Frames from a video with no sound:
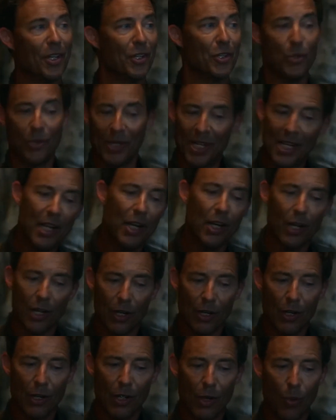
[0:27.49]
going to do
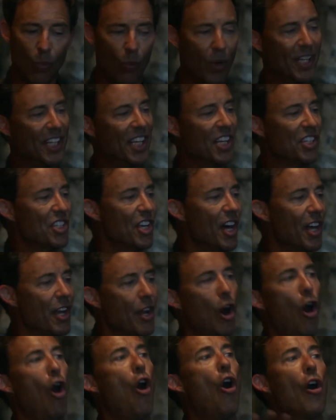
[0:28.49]
here what he has
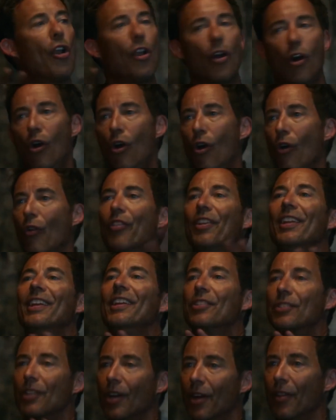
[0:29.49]
done on all
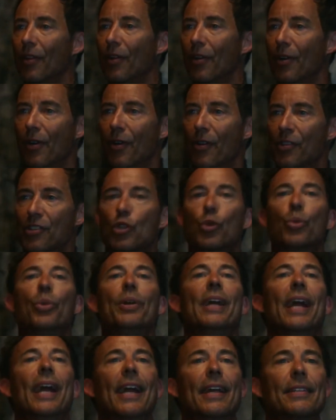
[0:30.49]
these other Earths,
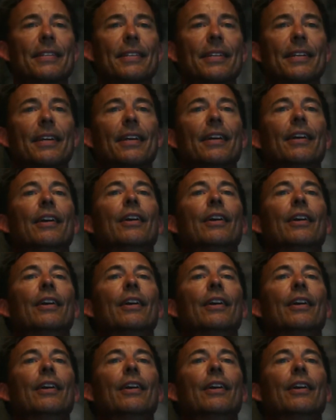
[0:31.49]
create